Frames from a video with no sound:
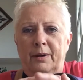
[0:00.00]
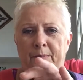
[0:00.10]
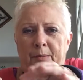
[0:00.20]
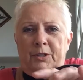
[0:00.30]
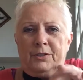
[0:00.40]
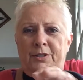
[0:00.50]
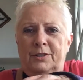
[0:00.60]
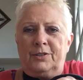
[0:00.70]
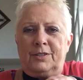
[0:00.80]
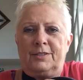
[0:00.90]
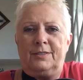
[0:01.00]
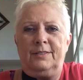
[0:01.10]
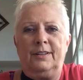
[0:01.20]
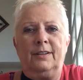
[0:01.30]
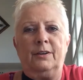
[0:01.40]
I'm, I'm used to just
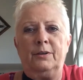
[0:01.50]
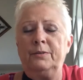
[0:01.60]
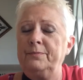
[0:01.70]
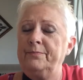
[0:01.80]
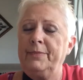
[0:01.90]
you know,